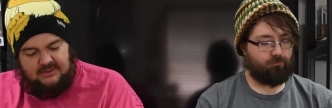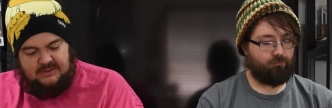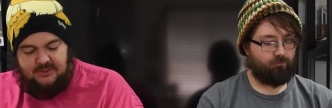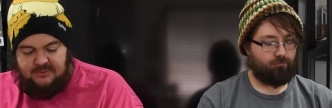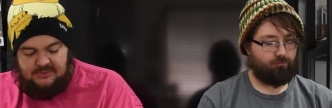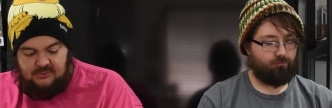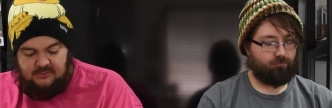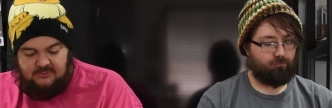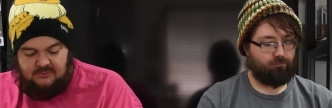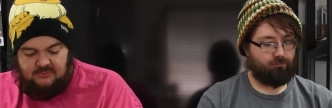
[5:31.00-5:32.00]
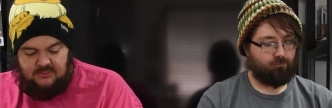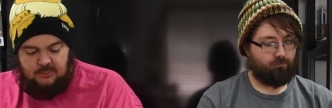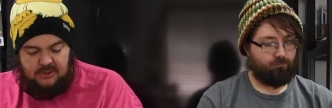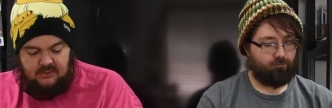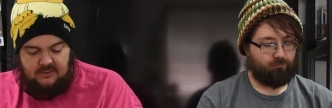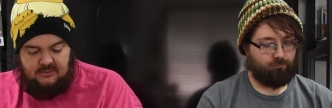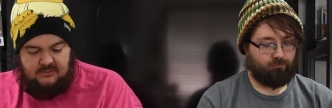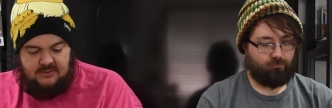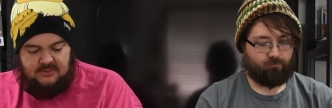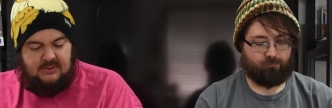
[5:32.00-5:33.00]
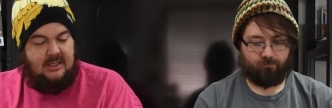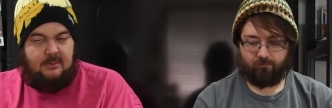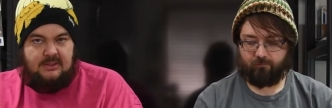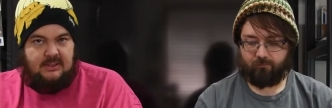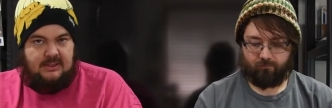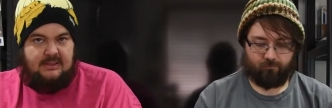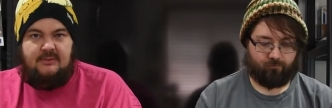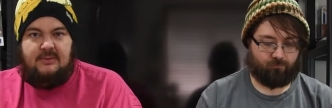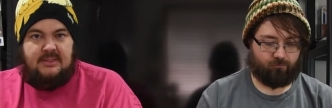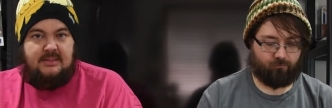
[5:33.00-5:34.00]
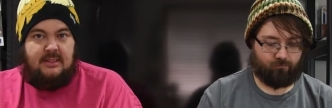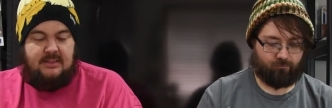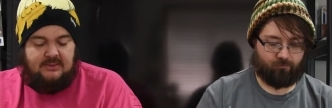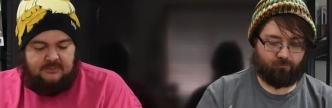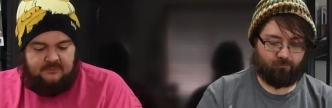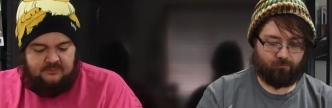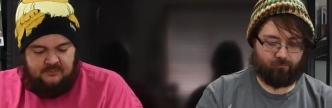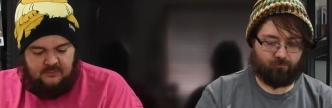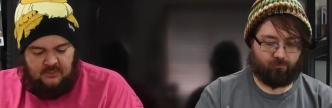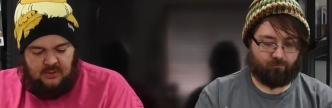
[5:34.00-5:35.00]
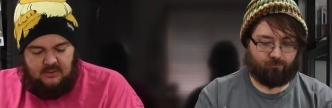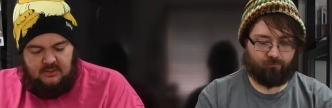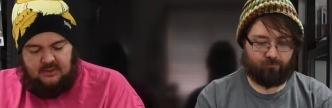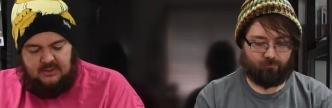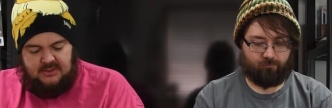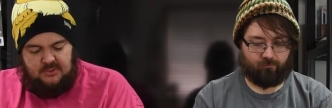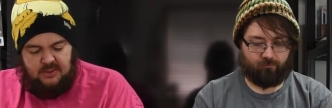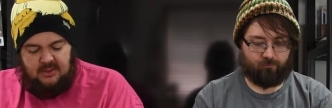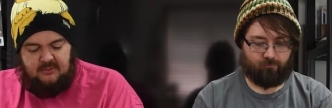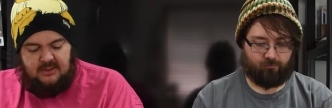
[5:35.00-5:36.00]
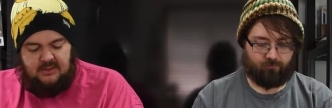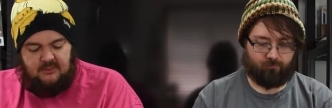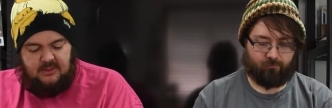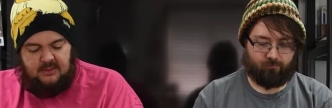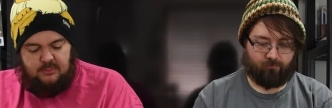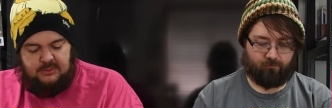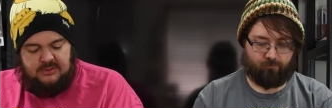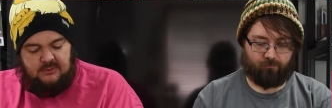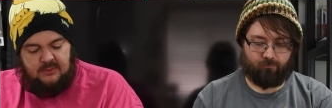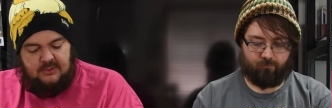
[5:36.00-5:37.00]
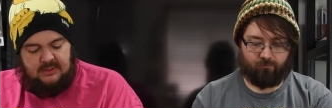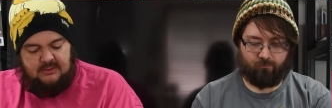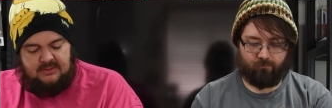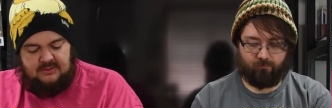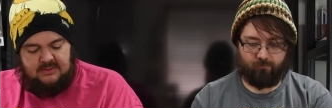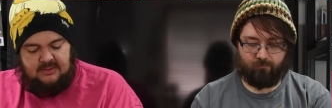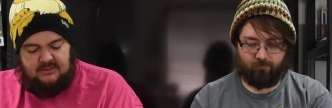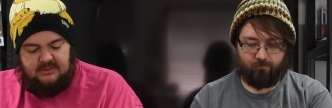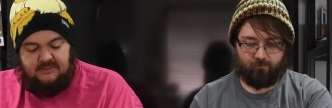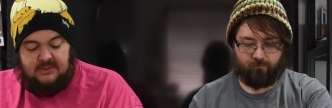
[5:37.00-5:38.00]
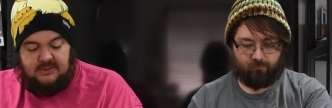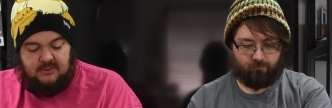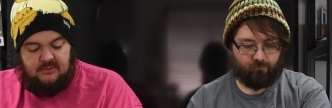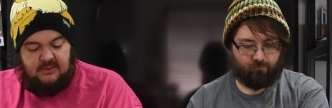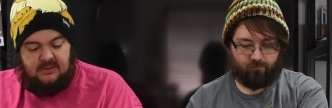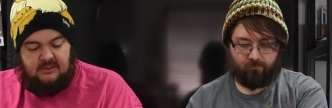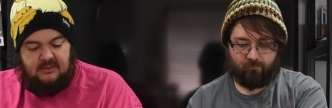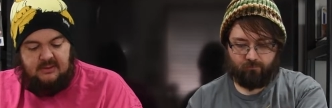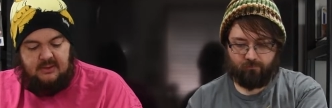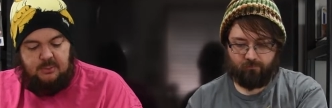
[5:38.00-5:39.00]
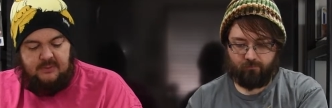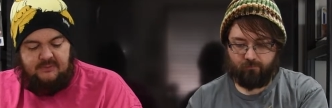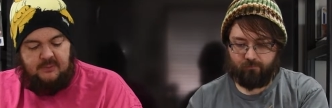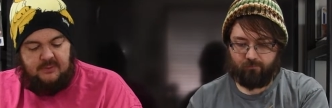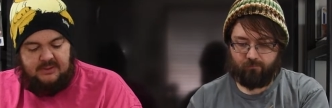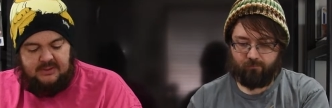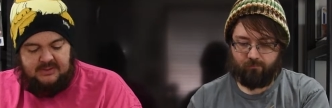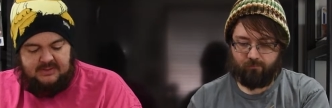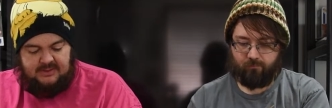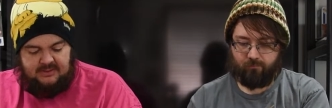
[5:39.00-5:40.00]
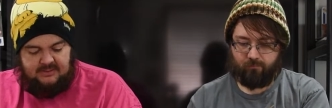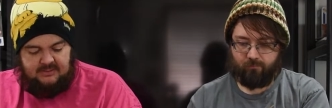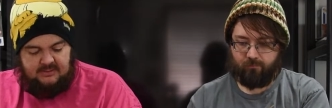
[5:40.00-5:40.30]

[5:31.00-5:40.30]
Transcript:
Speaker 1: a 2 2 with barrier, so you can't be targeted, which is awesome. Uh, you pay a red and a white, put two own counters on this card. If you control a Regalia, you put four on it instead.